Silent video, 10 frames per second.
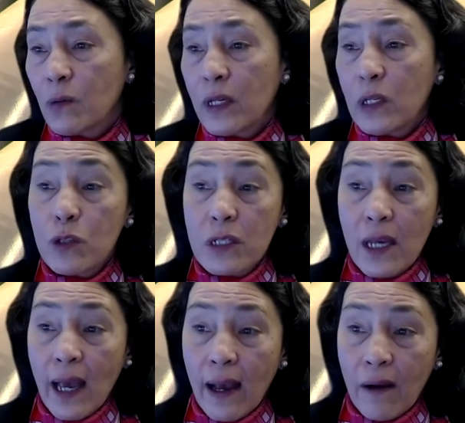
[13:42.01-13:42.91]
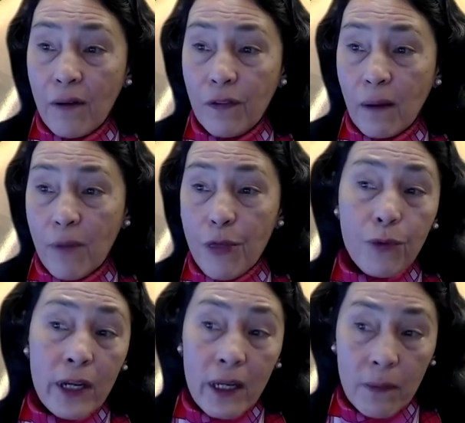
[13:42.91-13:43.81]
We used to have um,
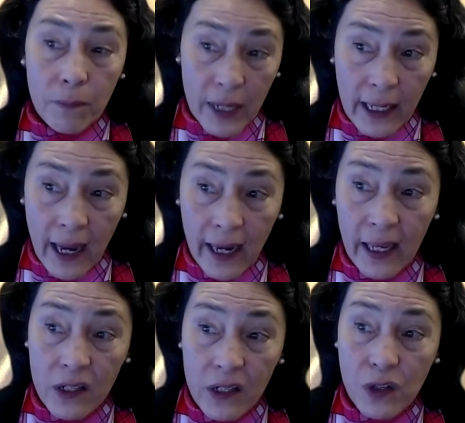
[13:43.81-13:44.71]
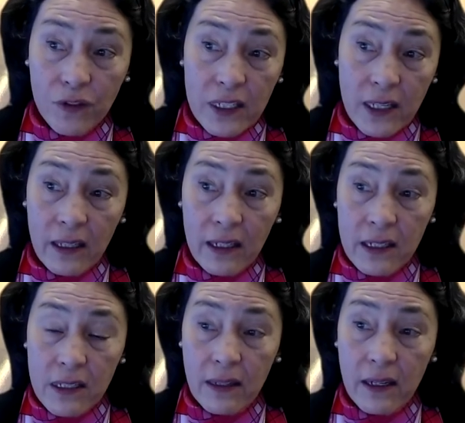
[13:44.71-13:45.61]
three big high energy
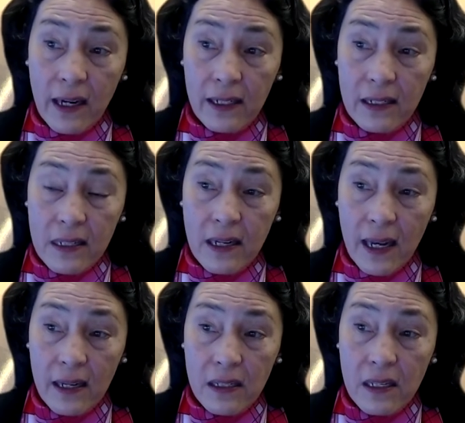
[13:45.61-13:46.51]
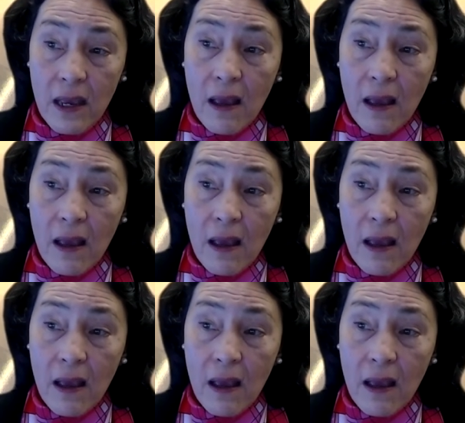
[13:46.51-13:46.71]
facilities in the United States.